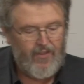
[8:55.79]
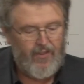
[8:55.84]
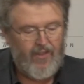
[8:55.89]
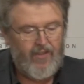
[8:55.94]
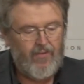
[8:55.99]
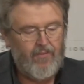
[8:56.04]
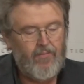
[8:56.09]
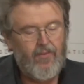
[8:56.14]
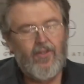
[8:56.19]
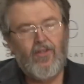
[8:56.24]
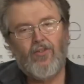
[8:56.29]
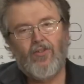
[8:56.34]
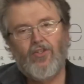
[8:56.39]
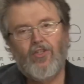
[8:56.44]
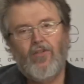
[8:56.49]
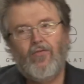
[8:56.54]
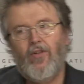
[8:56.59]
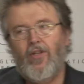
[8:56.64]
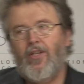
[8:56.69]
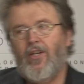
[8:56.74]
Okay? And
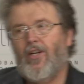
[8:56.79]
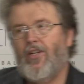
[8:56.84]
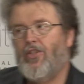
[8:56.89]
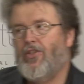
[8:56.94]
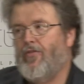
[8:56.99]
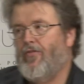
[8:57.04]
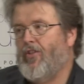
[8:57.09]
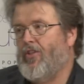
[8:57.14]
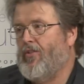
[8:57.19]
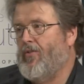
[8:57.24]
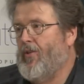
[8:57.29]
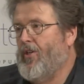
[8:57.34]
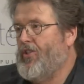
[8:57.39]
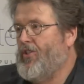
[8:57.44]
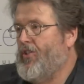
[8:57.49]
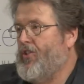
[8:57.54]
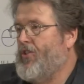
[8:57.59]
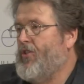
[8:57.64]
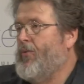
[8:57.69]
there's different kinds of integration.